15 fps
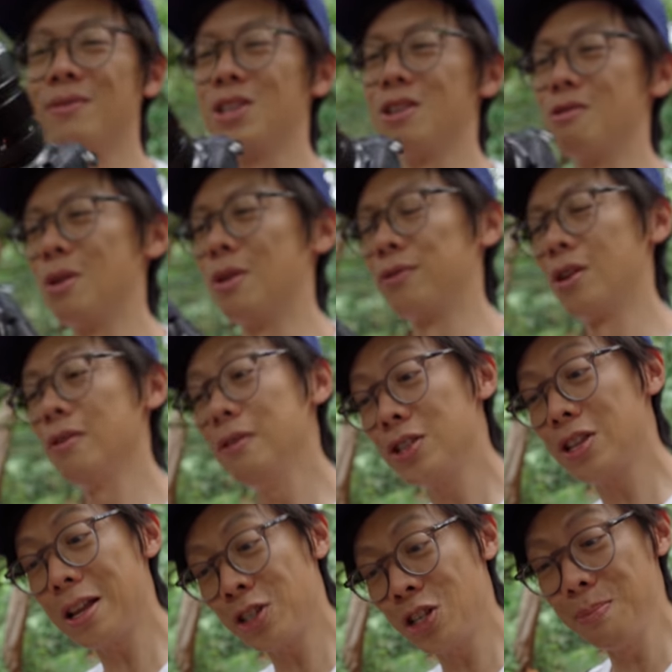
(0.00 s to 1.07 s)
at F zero point nine five.
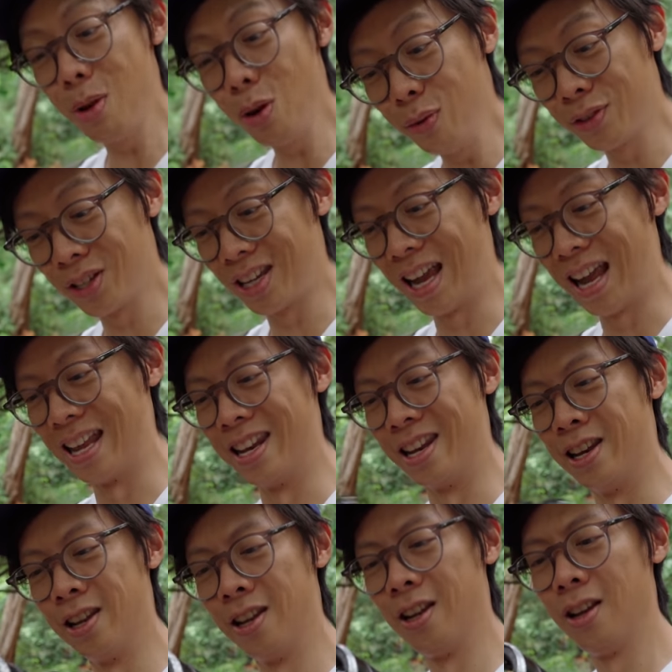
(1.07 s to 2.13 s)
It's actually moved
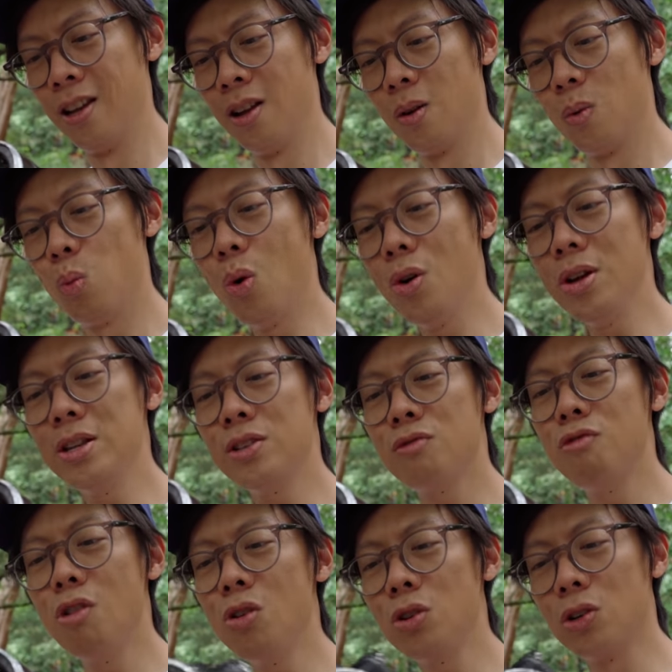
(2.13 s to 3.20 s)
again. What
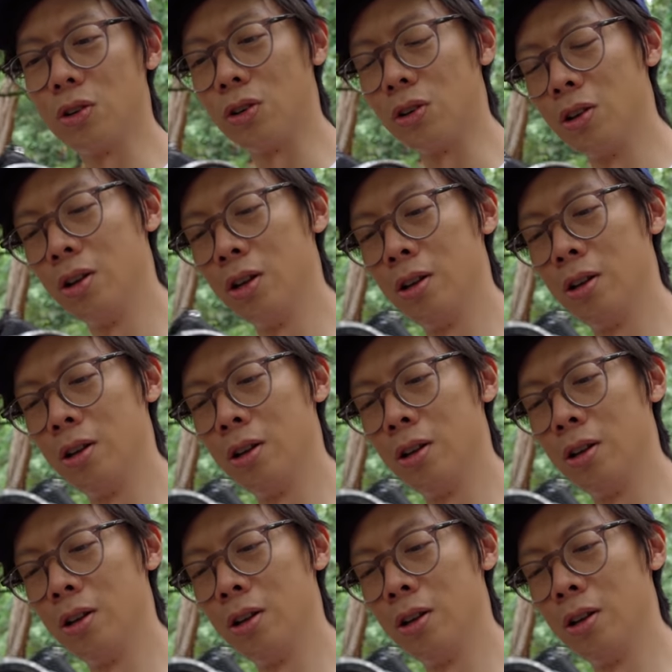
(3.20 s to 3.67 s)
is wrong?